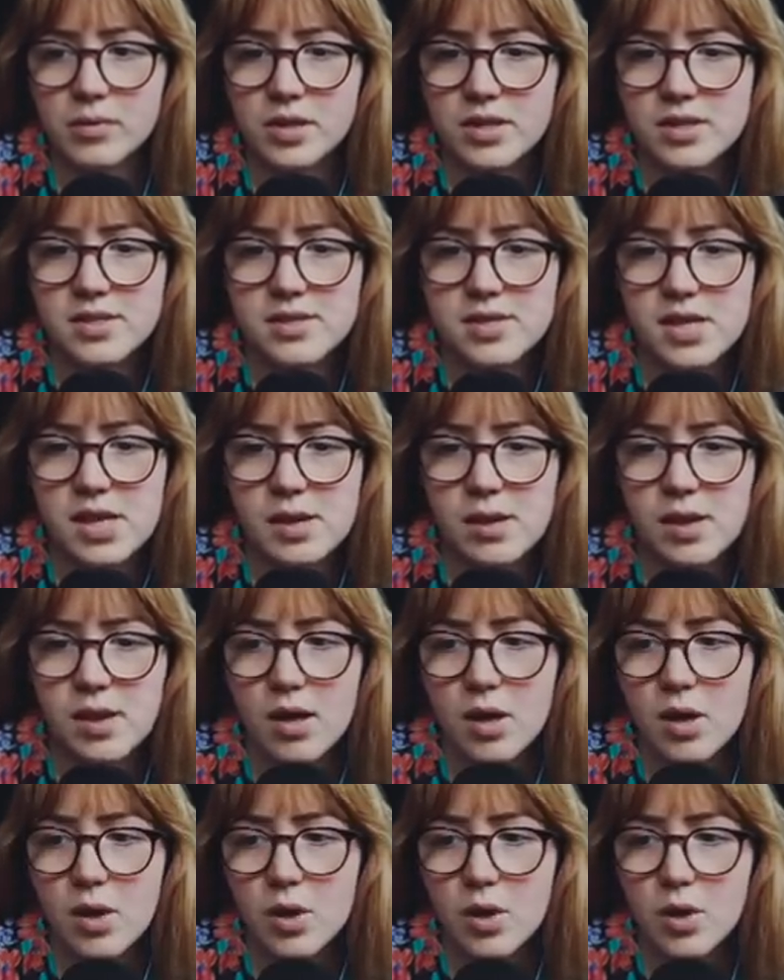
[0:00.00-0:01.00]
let's see.
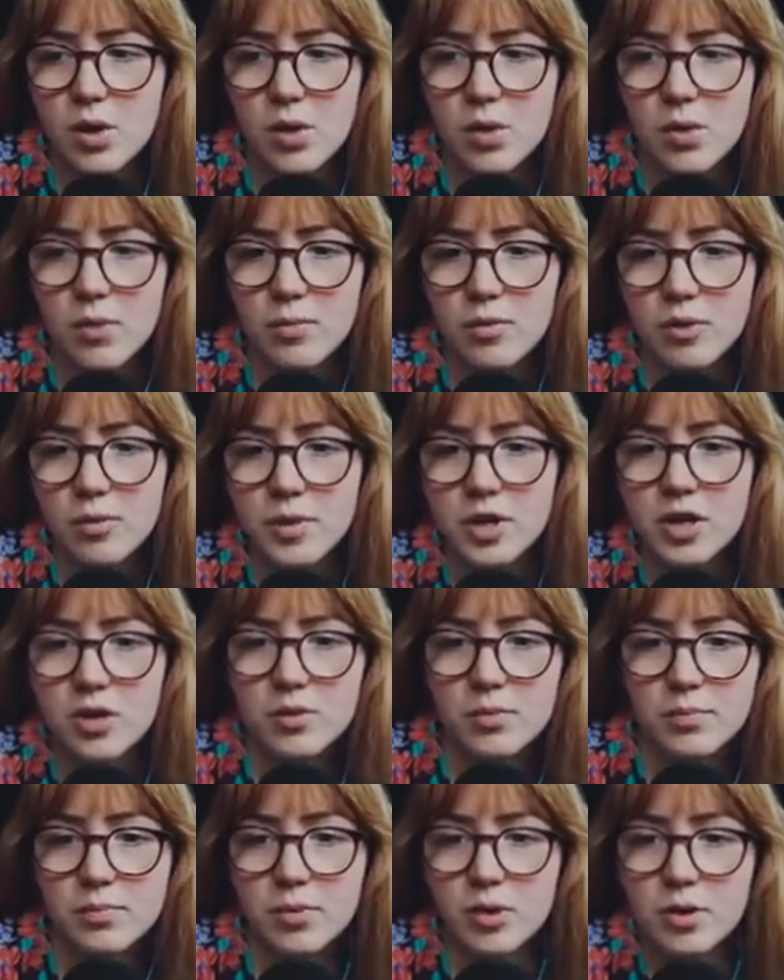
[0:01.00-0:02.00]
Booby
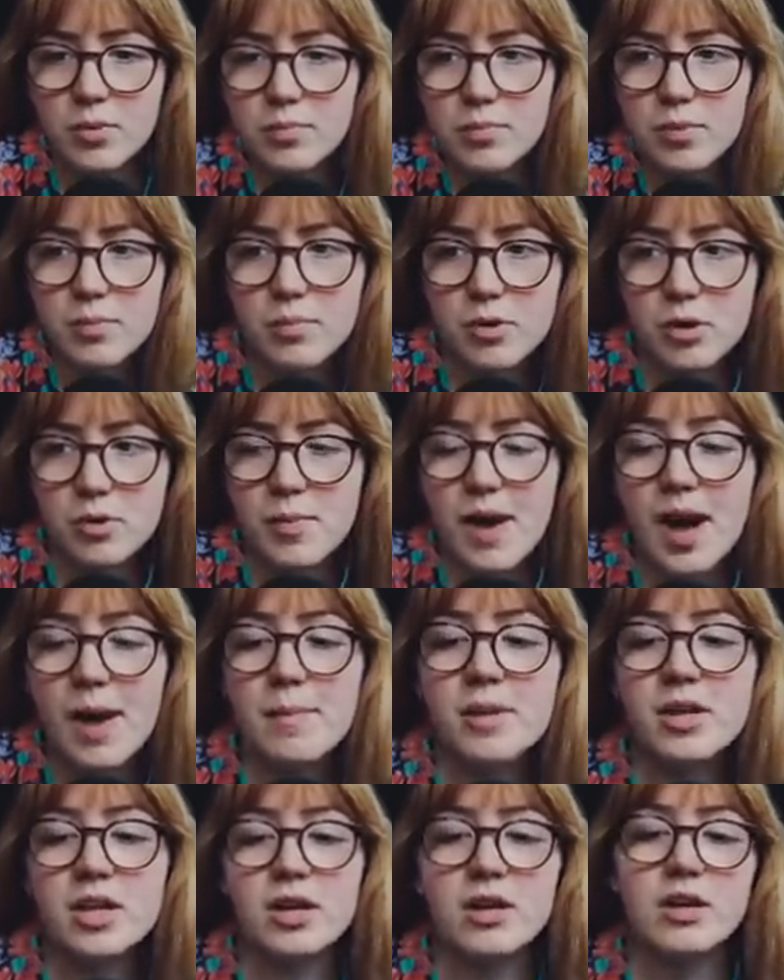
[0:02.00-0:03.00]
doop boop ba boop. I've
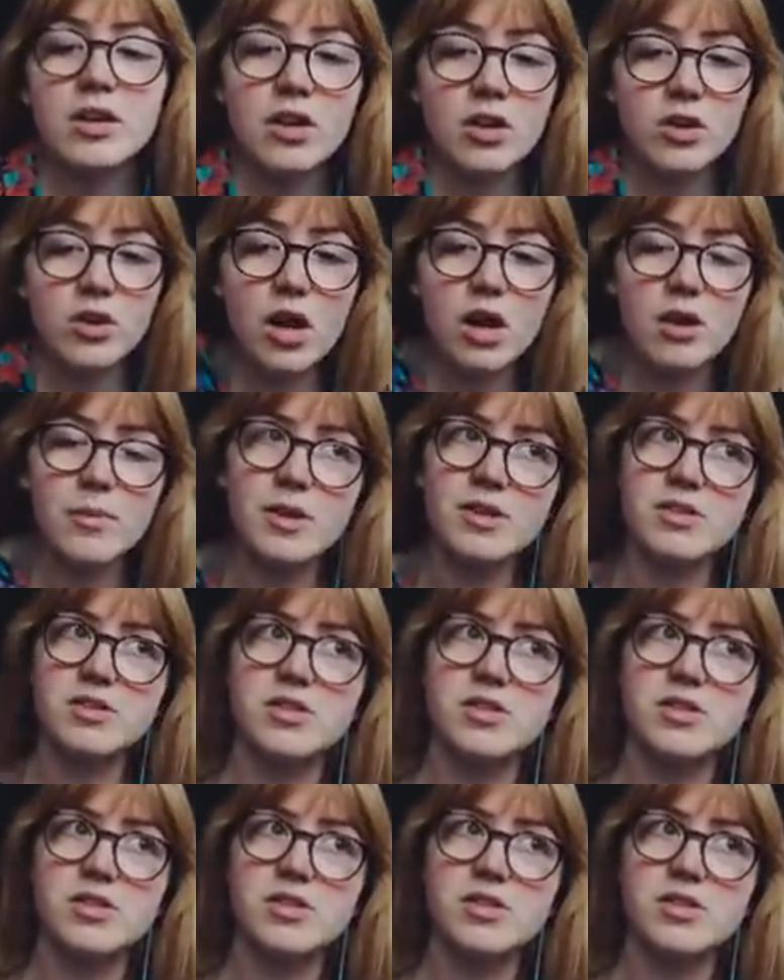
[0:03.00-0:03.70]
been hearing a lot about